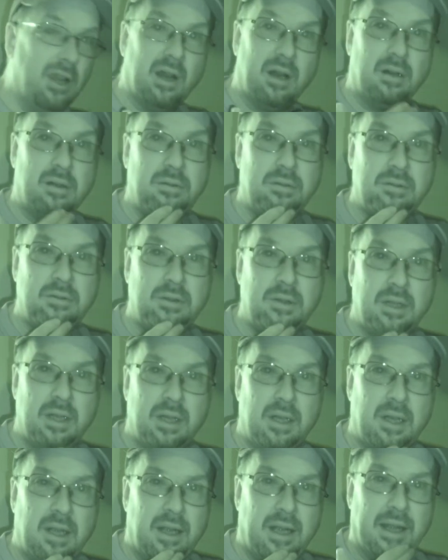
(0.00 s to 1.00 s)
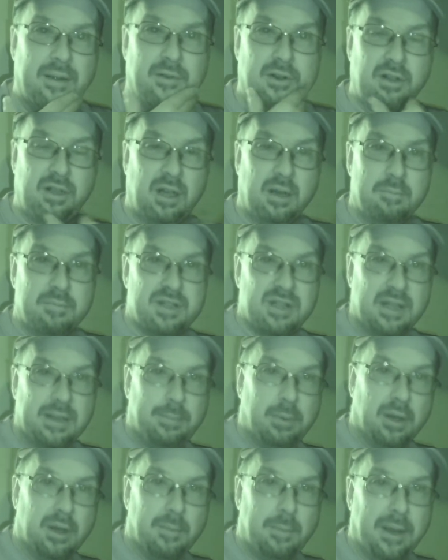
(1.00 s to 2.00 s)
I'll have her come
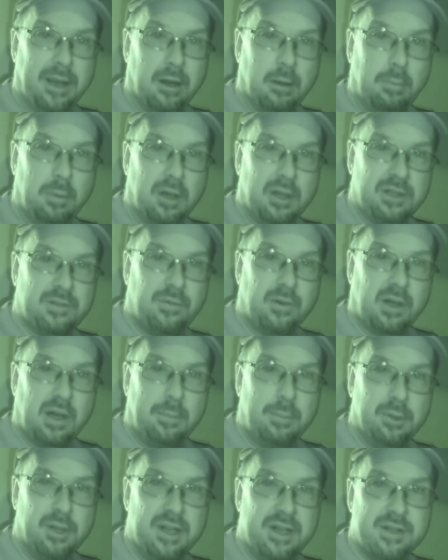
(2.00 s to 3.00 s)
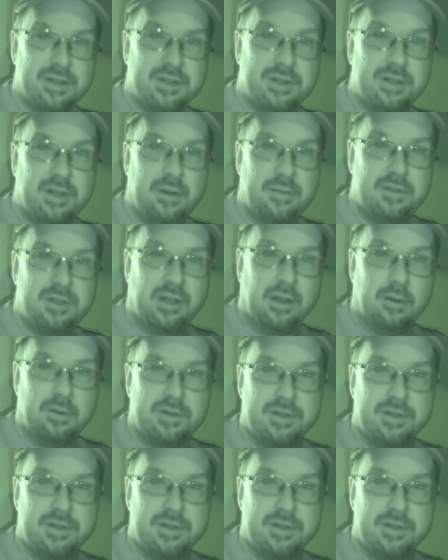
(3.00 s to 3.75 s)
sleep on the panel box for a couple days and see if she goes insane.